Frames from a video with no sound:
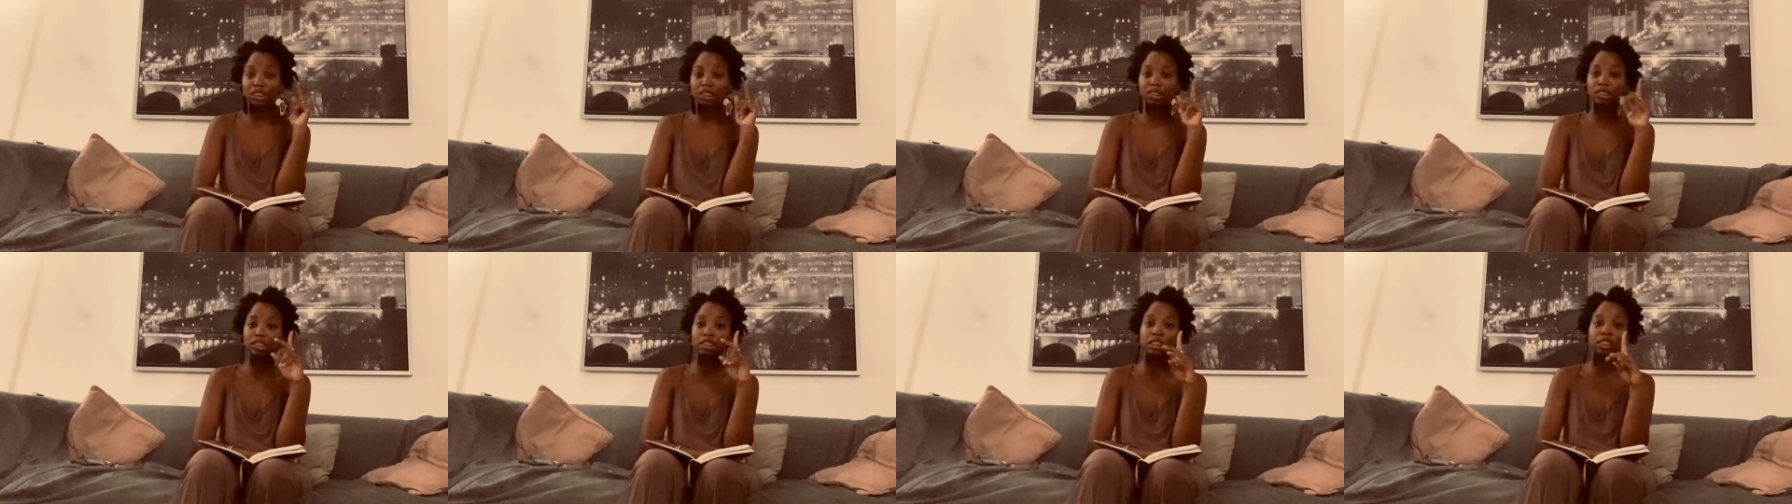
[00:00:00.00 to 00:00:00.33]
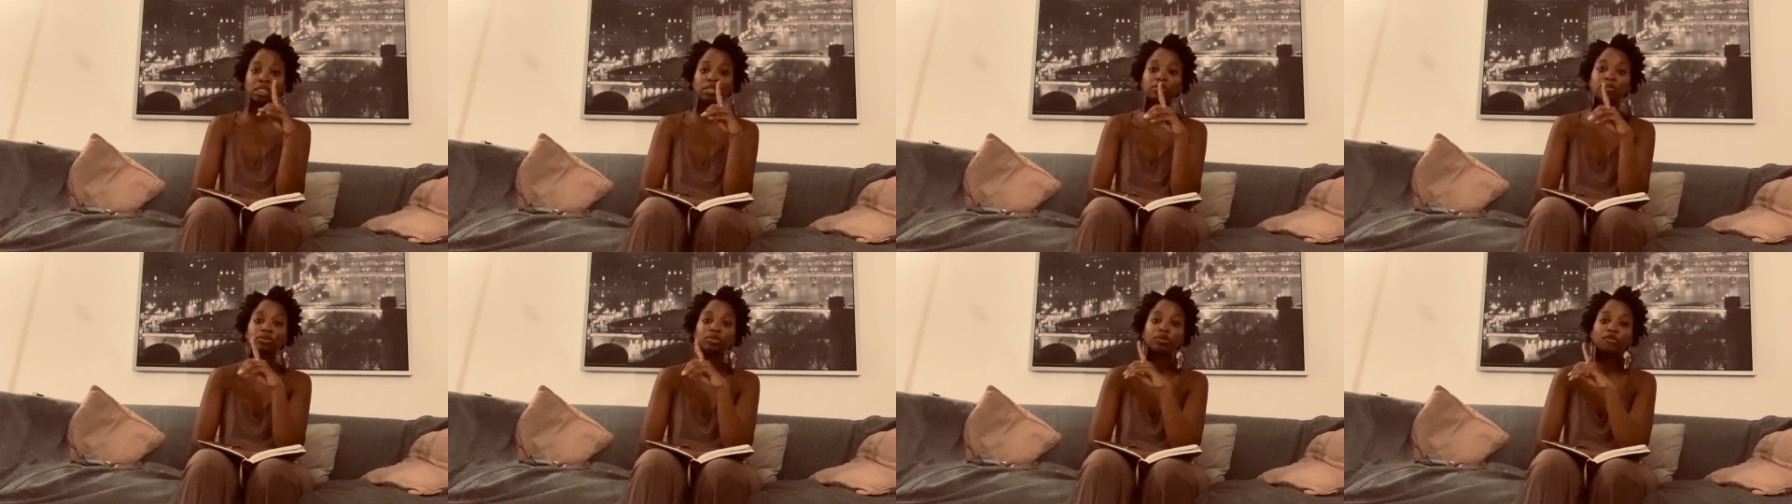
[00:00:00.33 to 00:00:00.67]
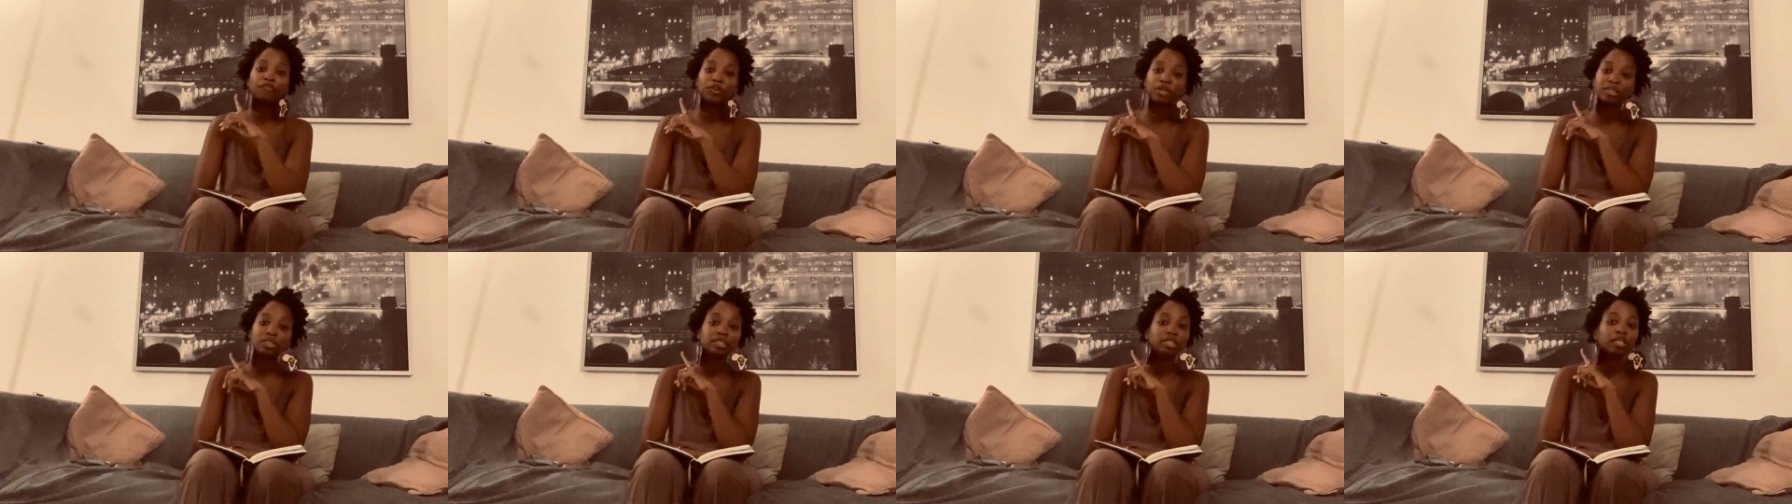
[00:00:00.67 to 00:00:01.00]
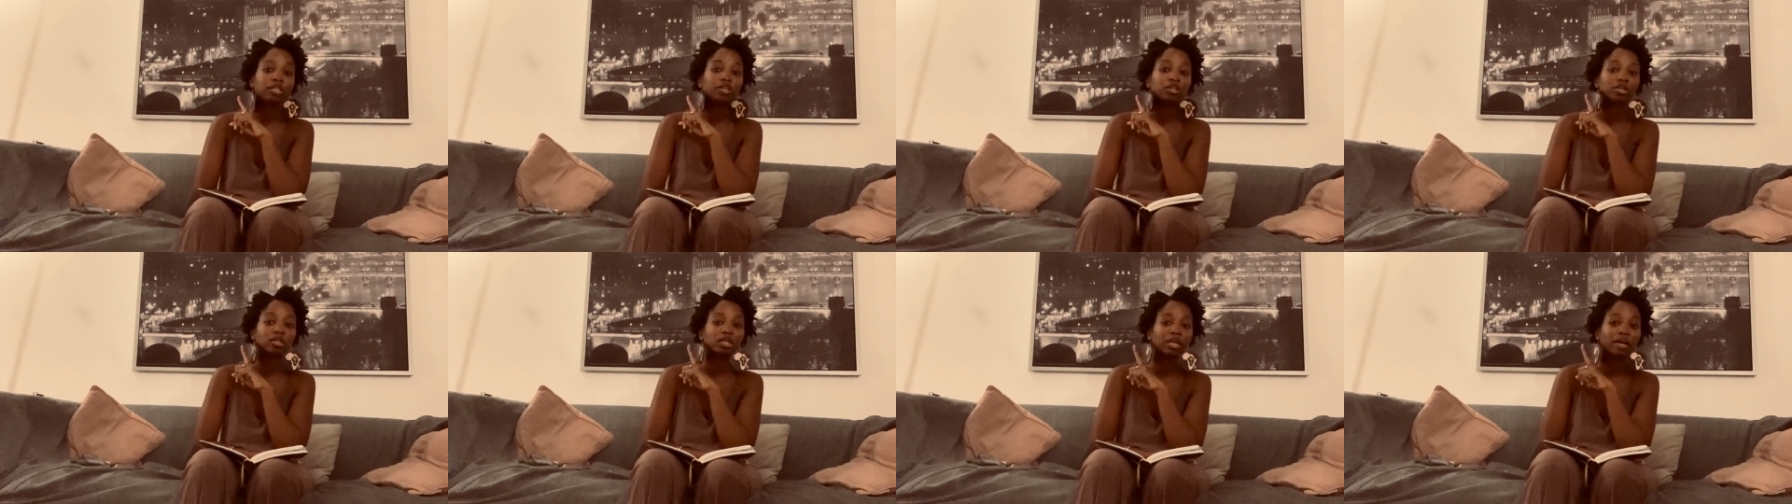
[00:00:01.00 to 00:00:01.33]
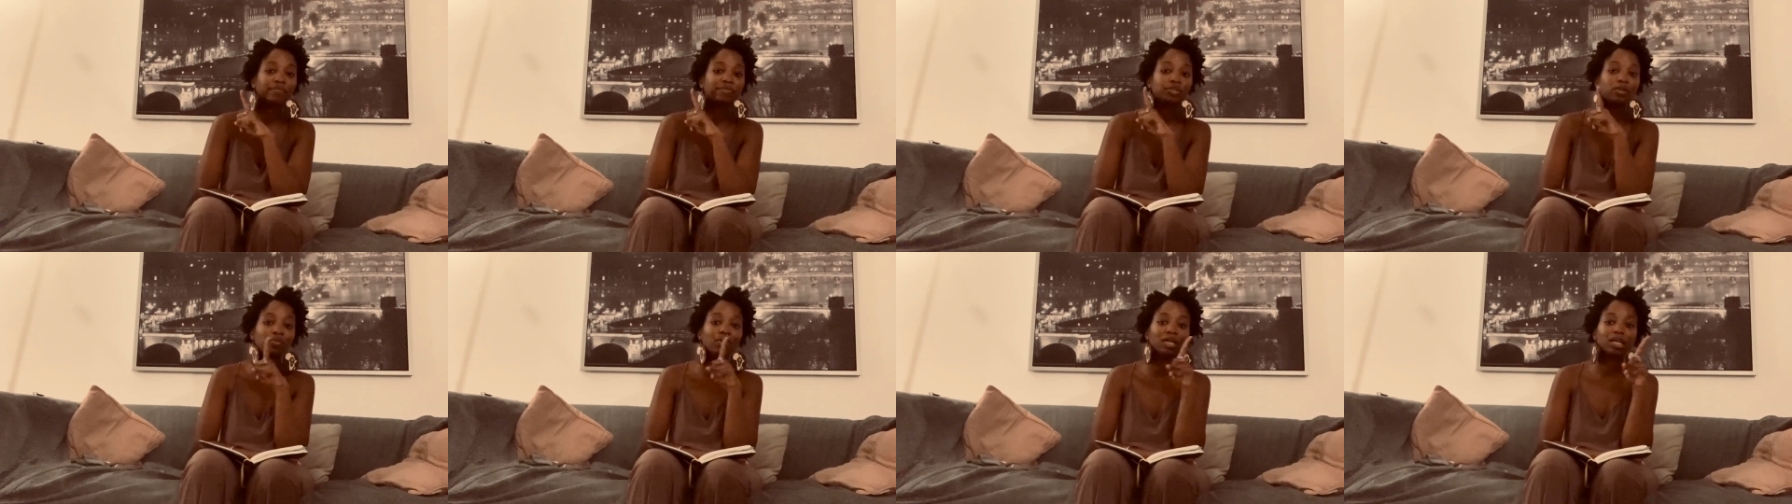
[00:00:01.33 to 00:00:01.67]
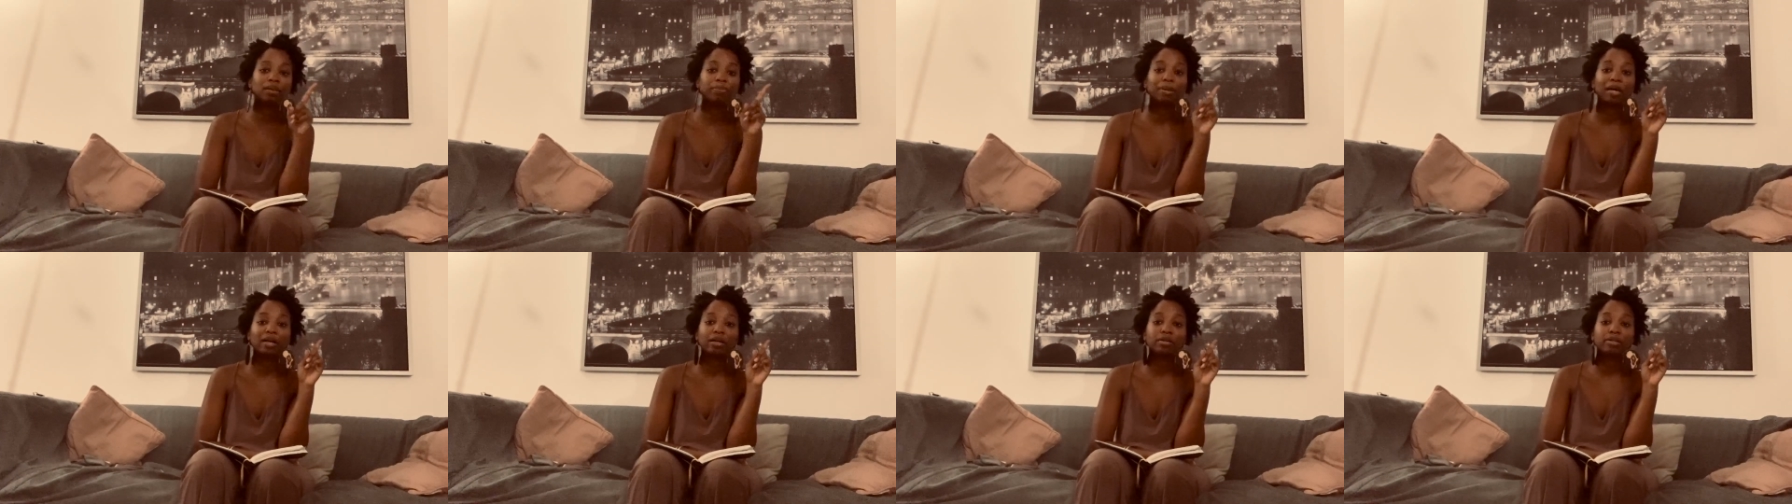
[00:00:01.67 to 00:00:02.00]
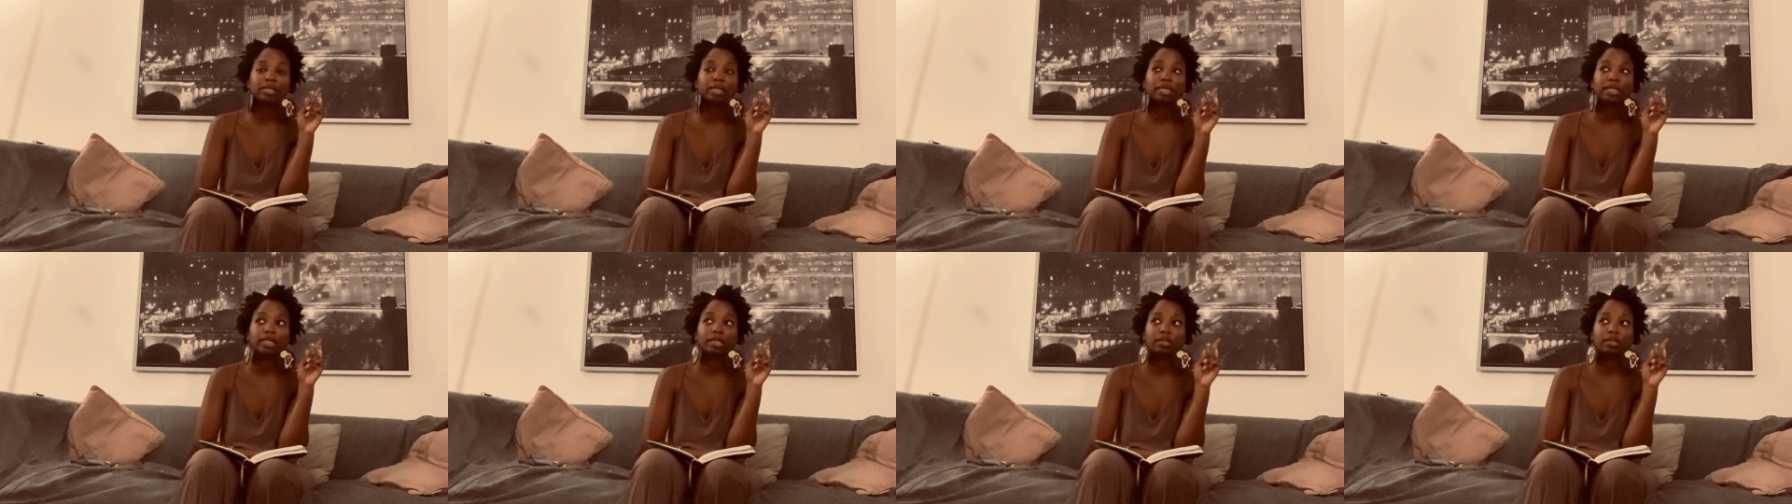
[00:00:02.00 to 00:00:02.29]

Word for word: So the first thing you're gonna have to worry about,